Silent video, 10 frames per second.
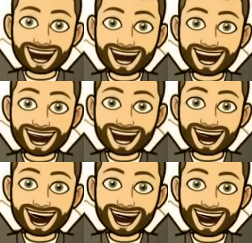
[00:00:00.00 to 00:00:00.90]
into
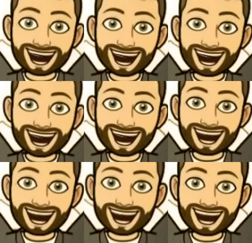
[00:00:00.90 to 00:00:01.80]
vapour or gas,
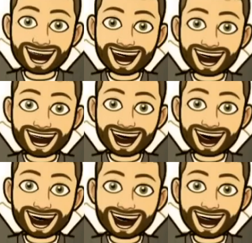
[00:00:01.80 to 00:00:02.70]
and
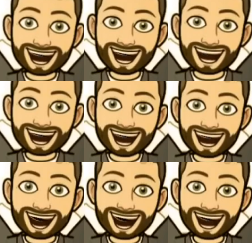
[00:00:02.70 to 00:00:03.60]
condensation,
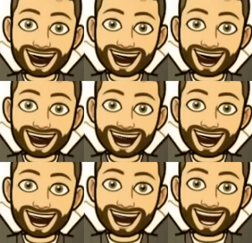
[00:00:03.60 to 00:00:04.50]
turning from vapour
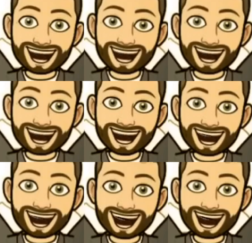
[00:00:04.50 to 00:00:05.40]
gas to
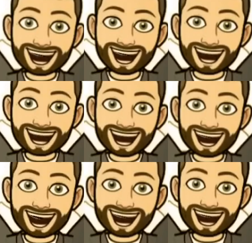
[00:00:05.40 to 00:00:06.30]
liquid.
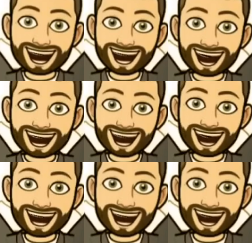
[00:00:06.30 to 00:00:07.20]
Let's talk about that a
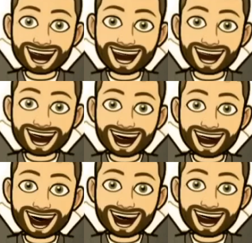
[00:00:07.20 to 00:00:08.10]
bit more. The water cycle
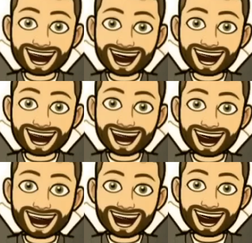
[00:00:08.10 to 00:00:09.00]
works when the
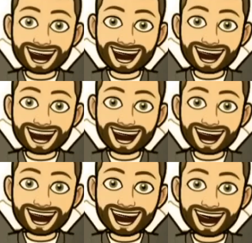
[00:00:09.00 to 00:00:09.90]
sun heats up the
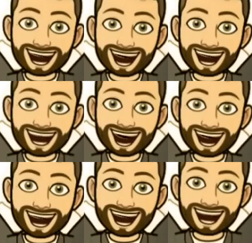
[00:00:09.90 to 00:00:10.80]
water and it leaves the ground.